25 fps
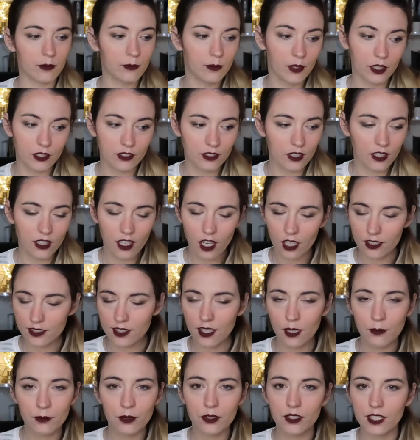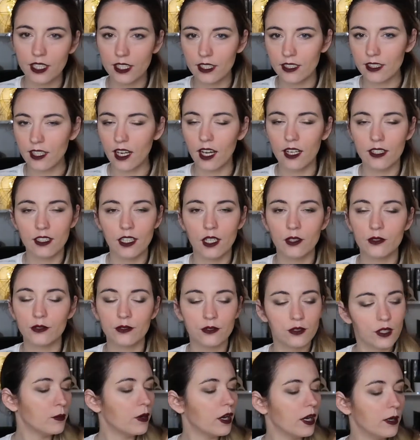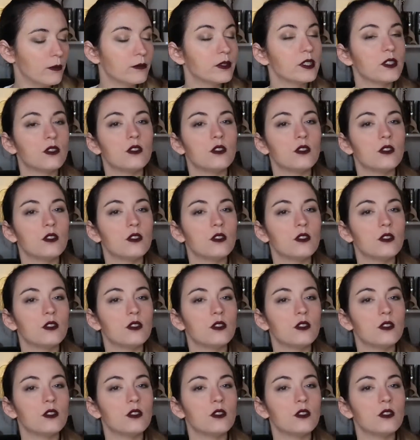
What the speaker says: but contemporary kind of poems,